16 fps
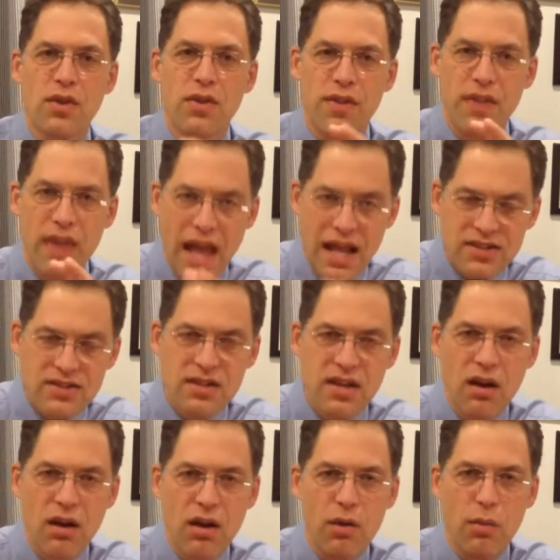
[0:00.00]
So
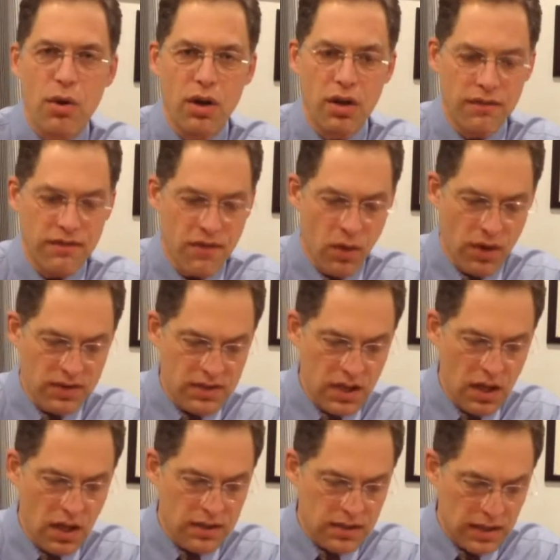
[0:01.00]
that's the area we're going to focus
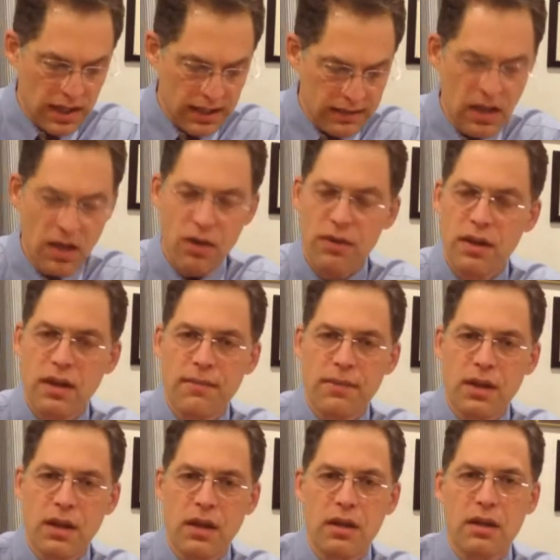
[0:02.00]
in on tonight. Now,
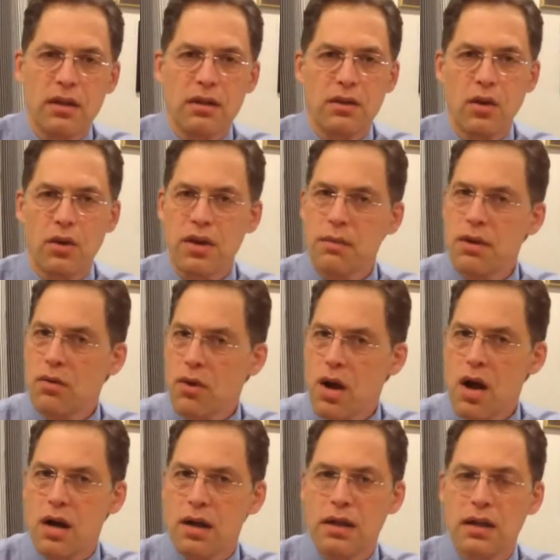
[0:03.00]
don't get me
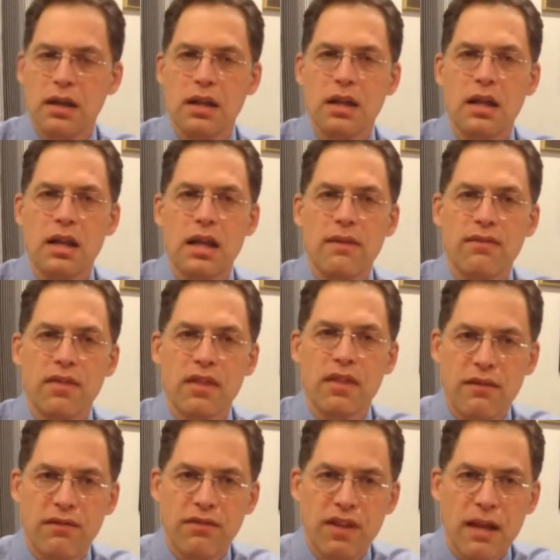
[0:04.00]
wrong,
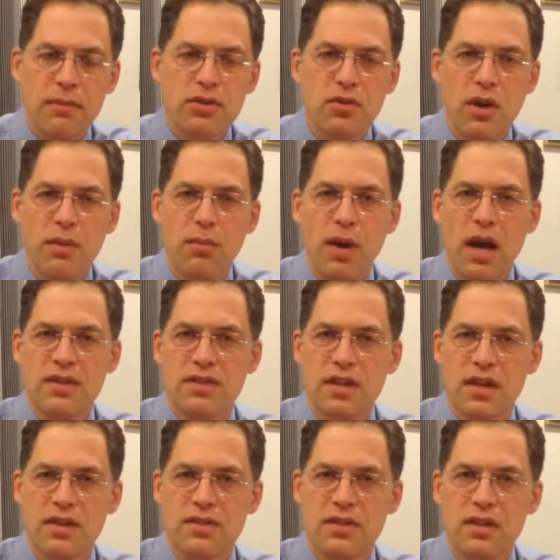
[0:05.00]
the inflammatory
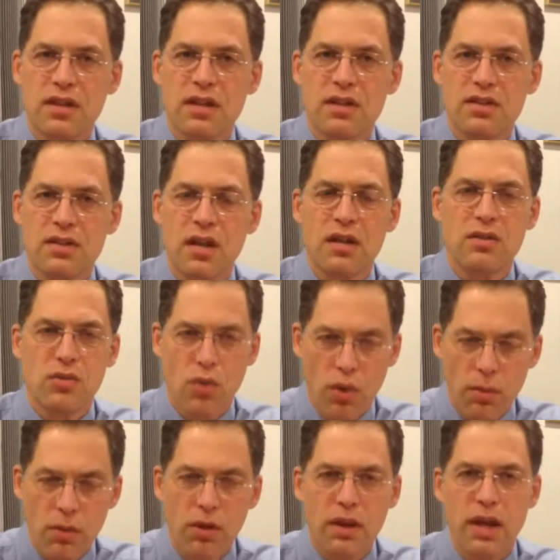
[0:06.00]
process is
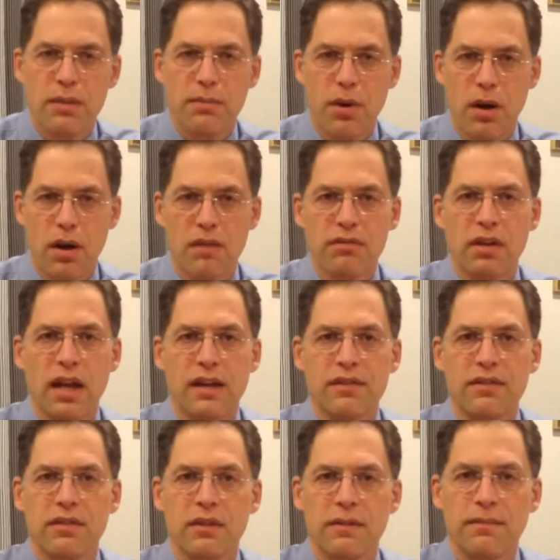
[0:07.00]
normal and part of
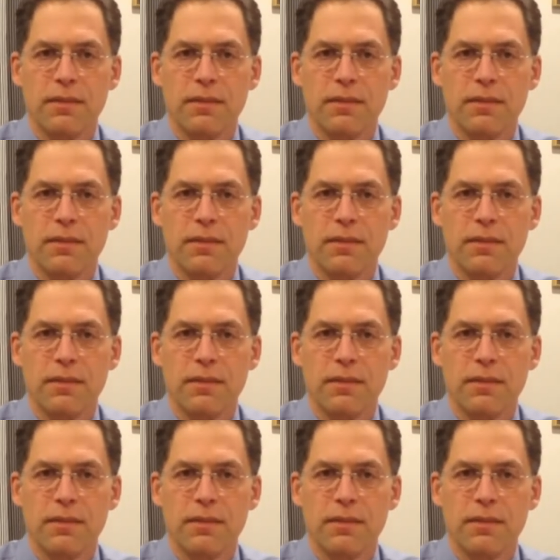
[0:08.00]
life.